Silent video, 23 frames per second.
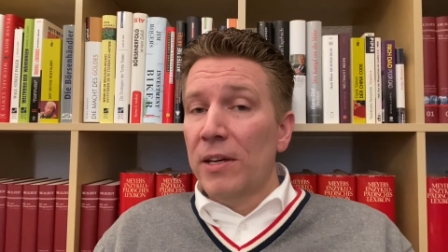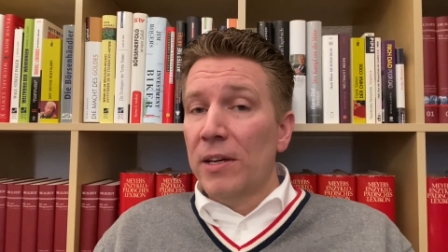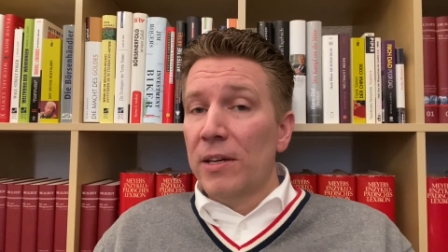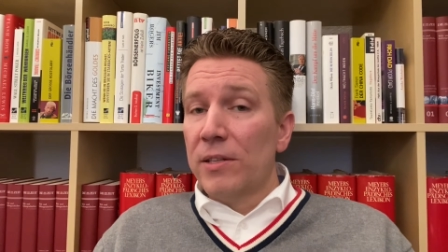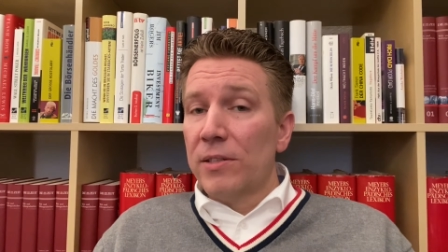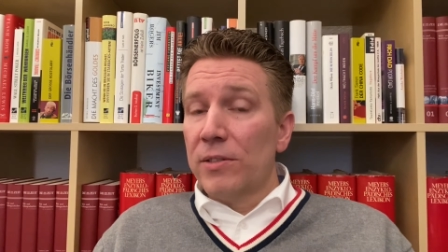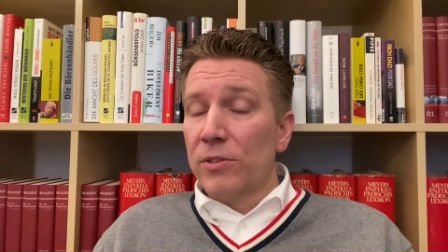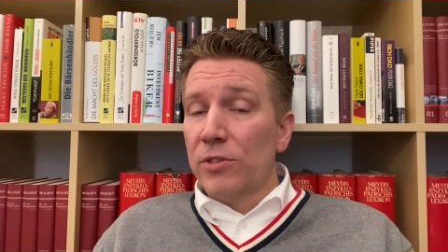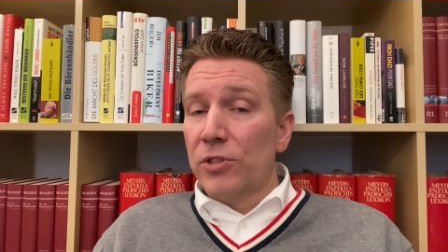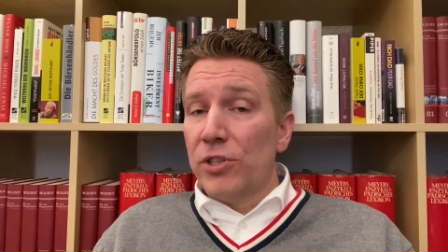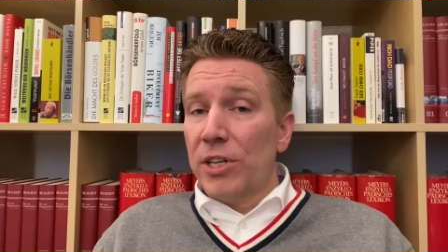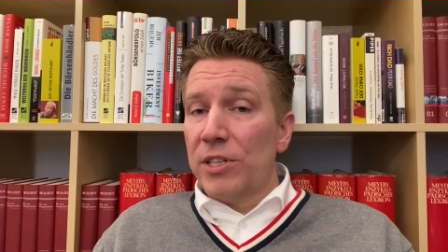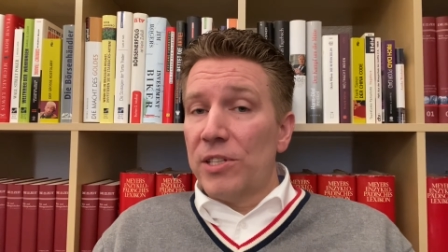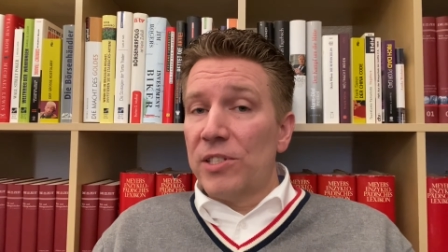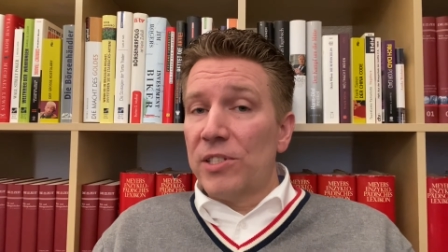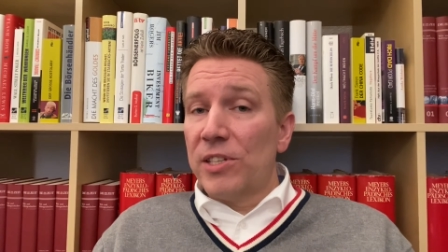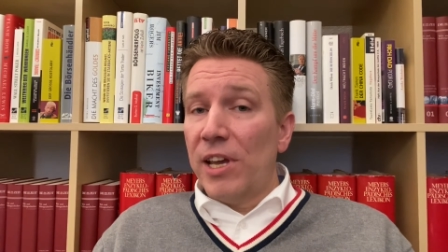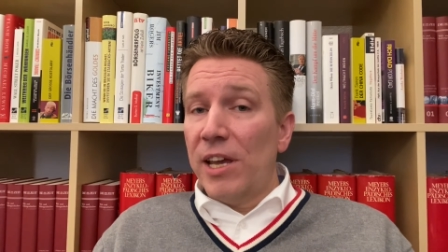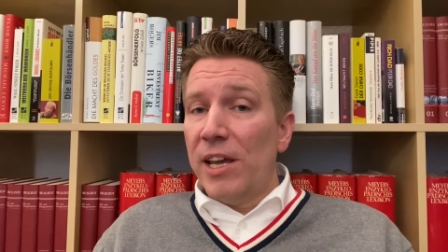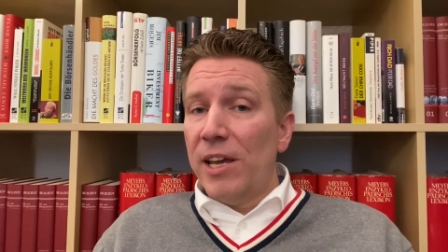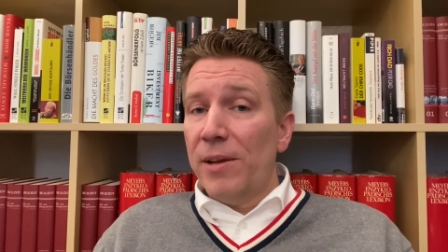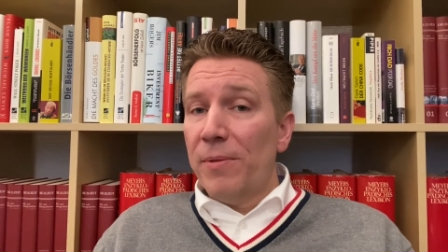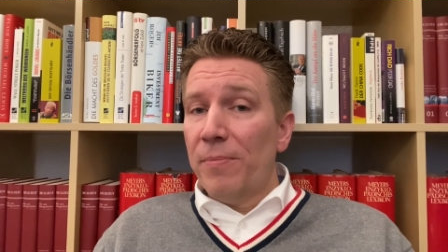So just
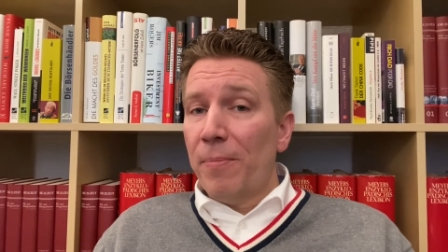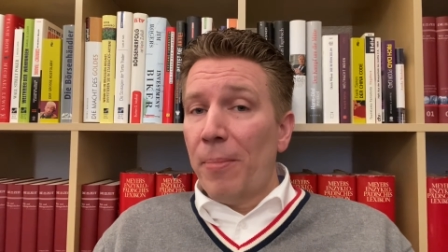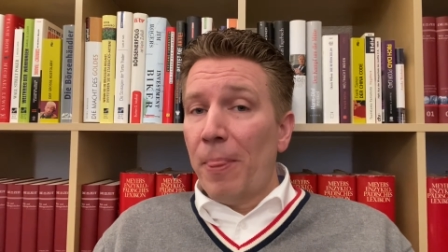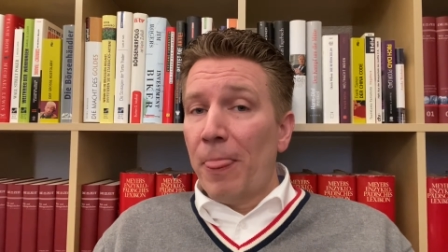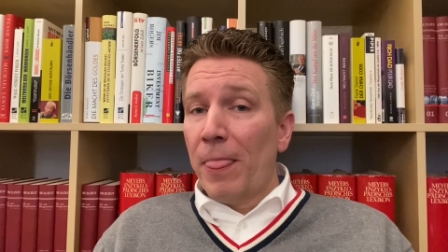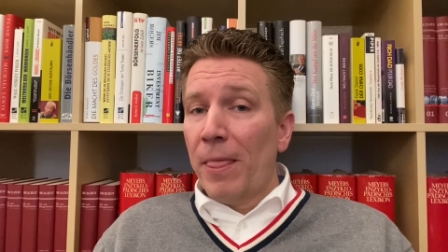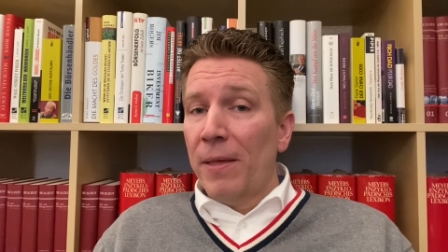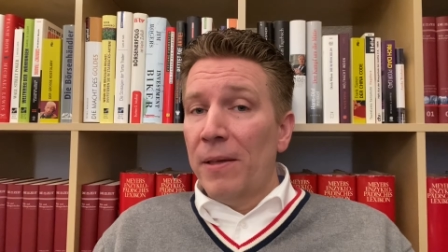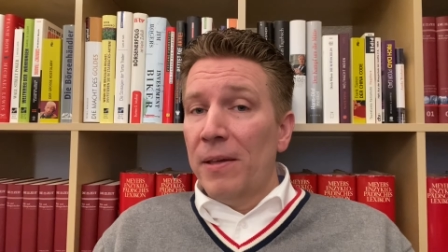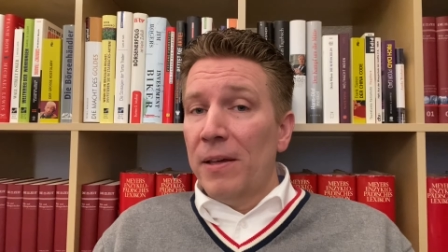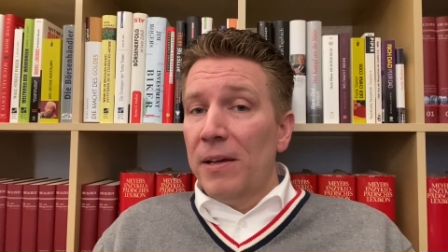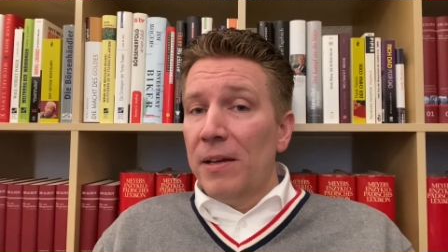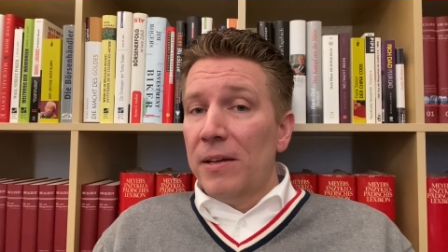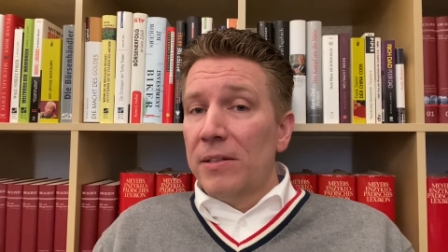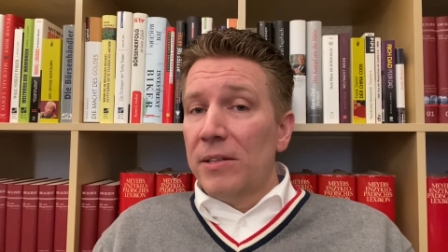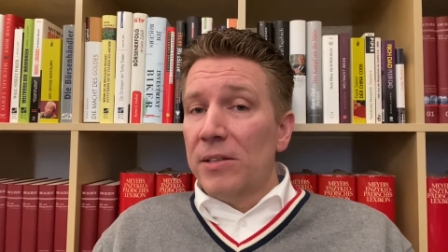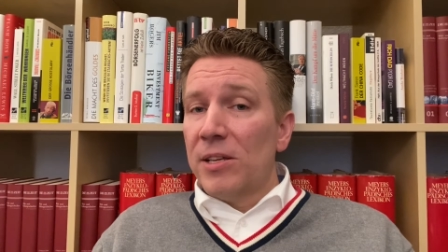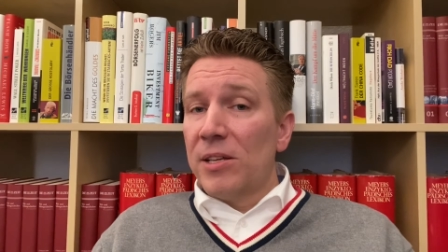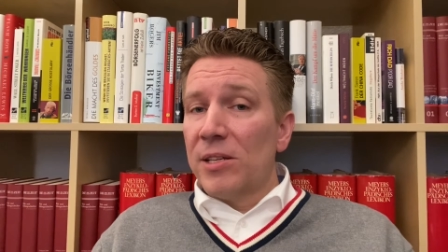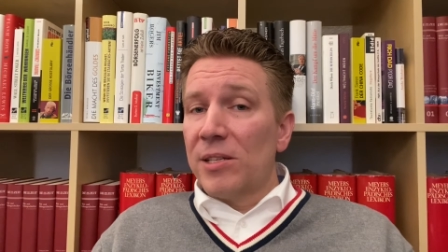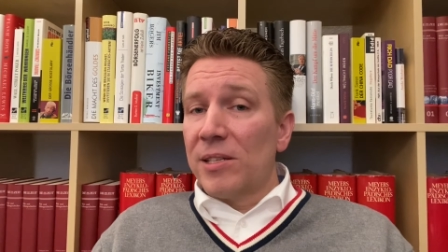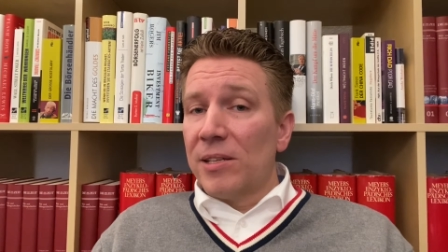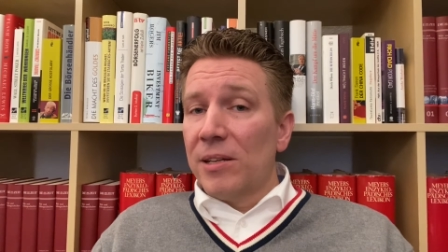saying,
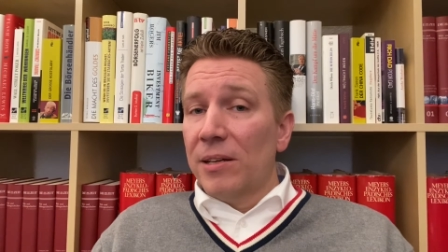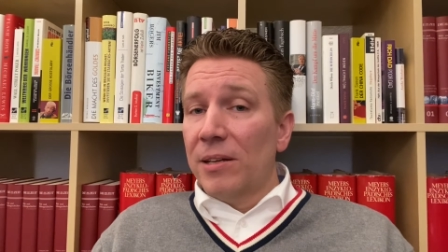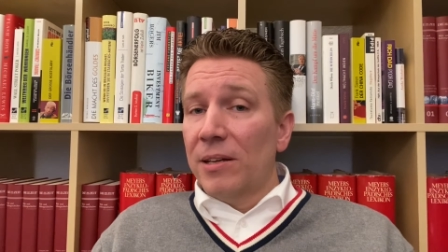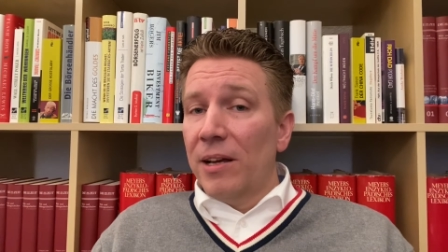this is,